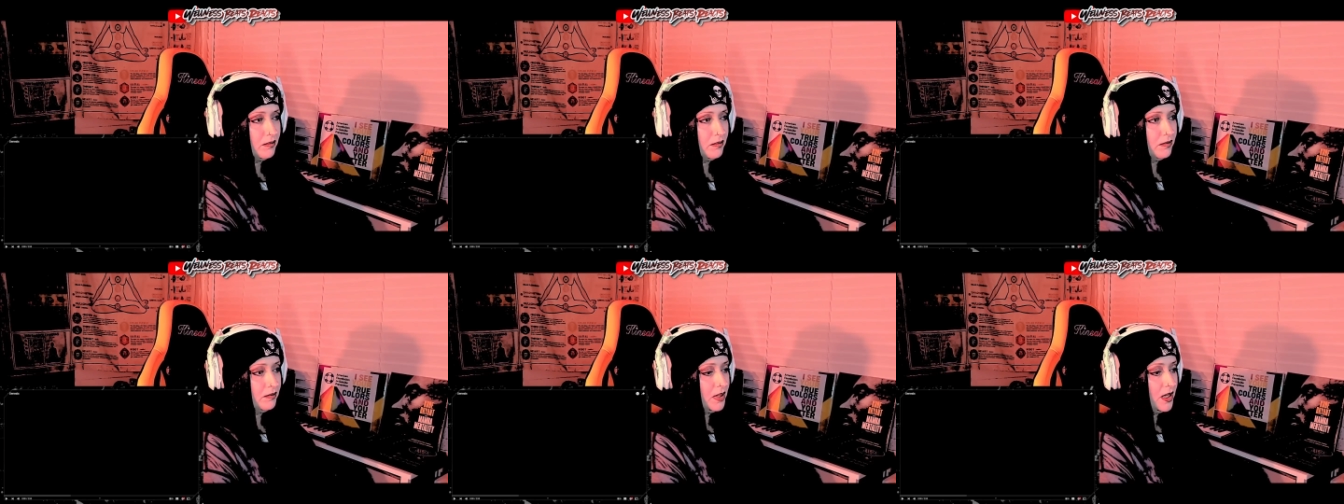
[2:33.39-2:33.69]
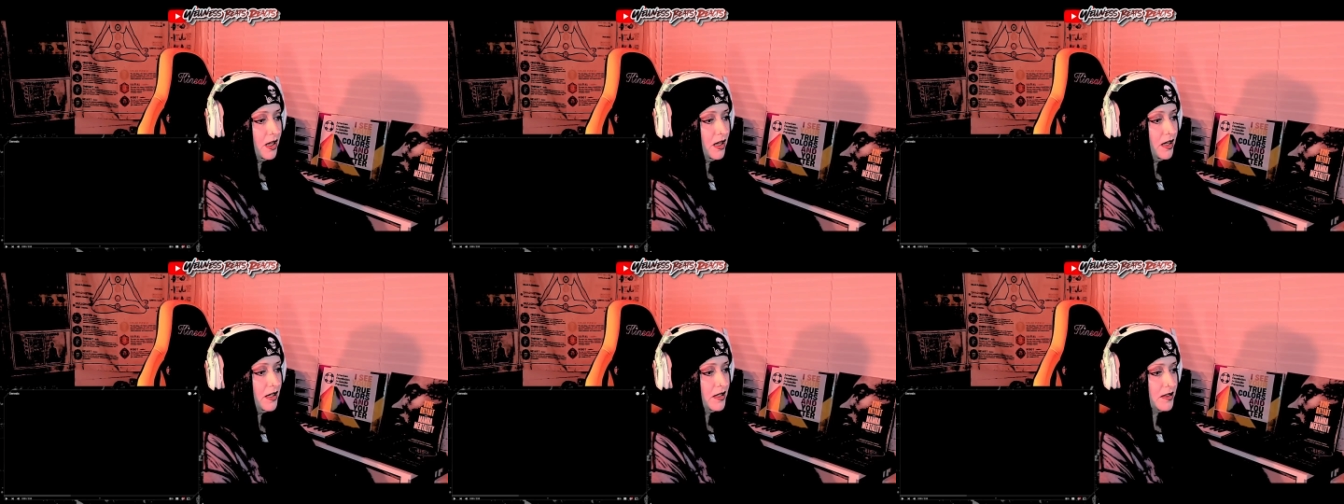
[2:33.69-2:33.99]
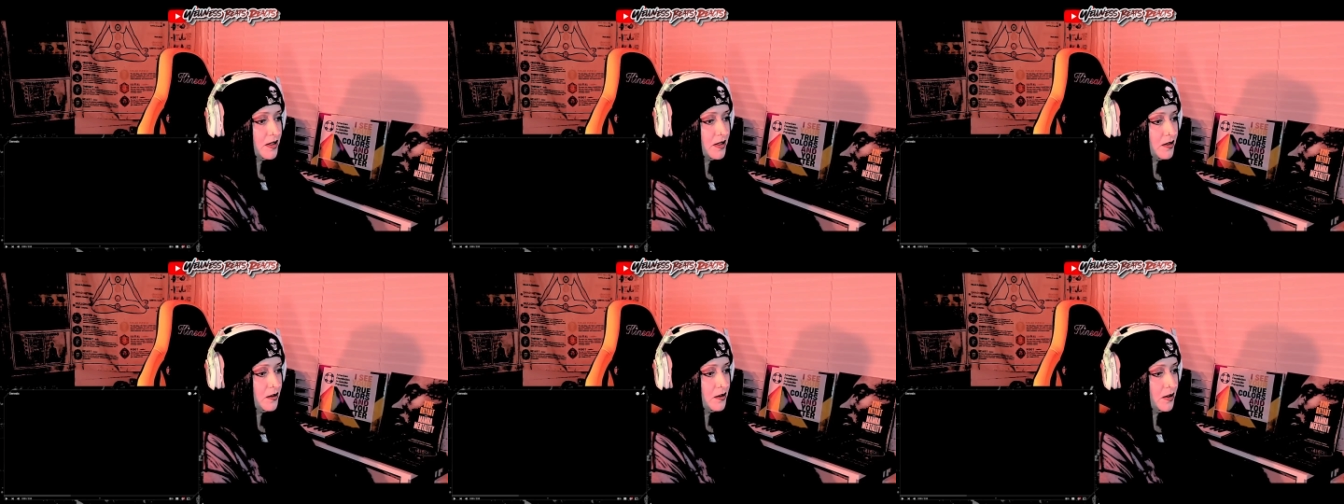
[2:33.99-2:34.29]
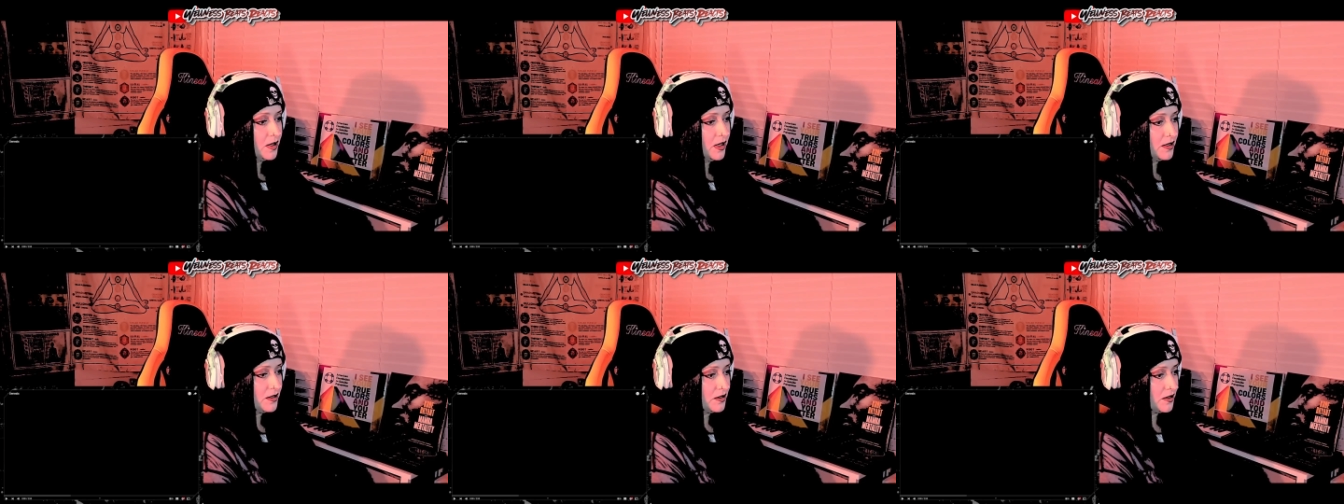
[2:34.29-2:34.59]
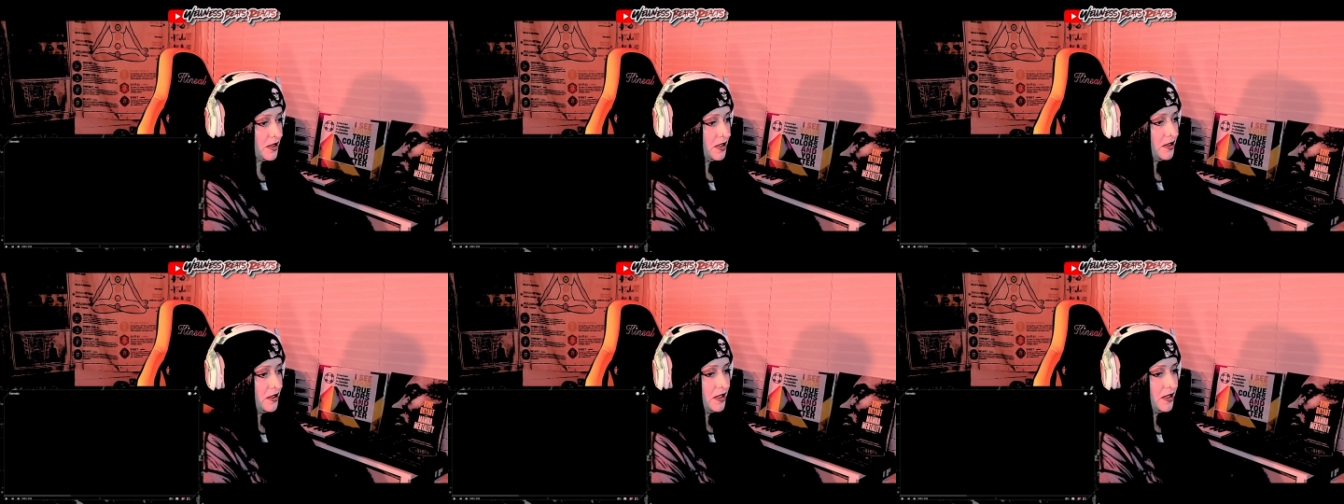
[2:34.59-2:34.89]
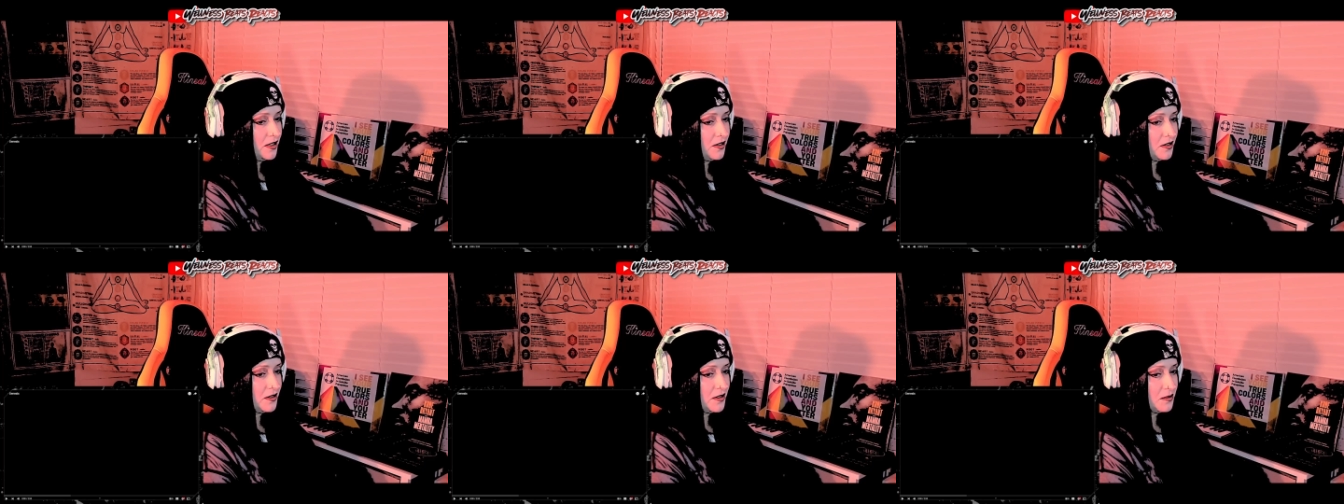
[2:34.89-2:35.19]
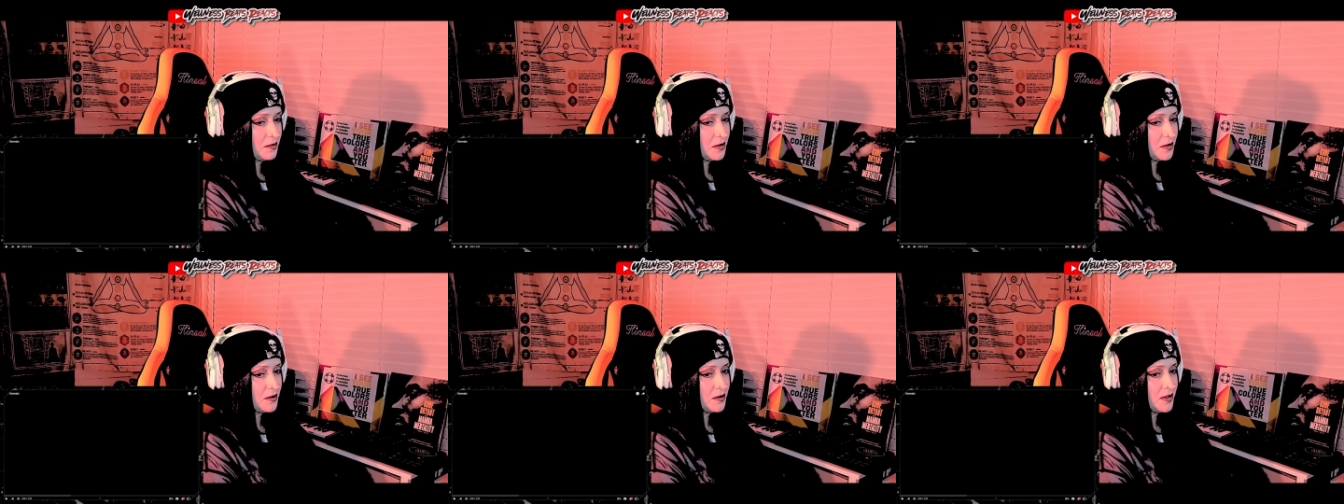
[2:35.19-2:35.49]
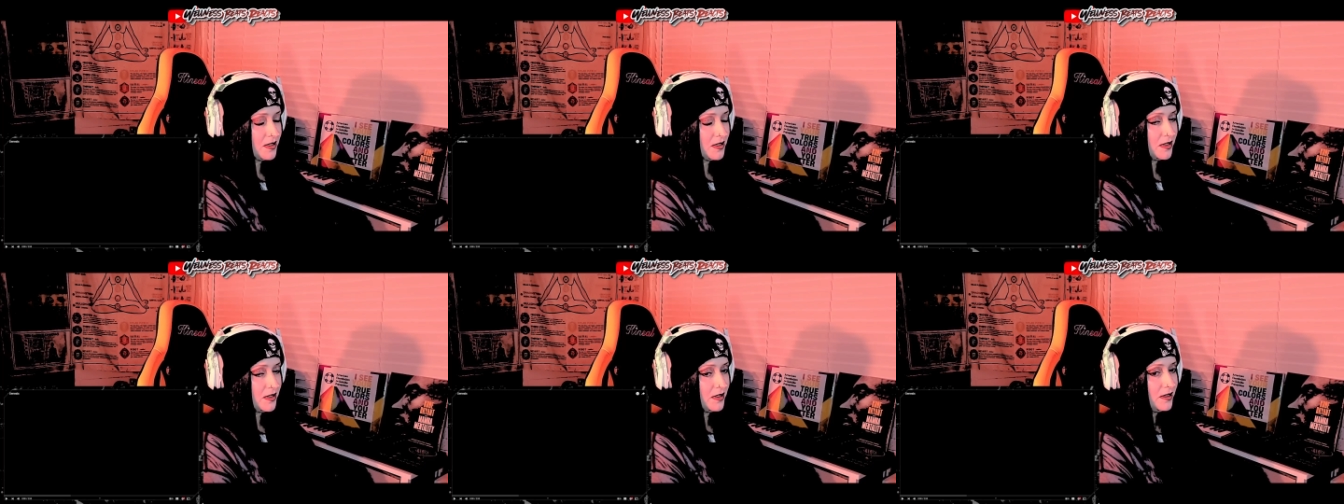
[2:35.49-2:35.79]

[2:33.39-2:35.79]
pause. You guys are here to hear this music.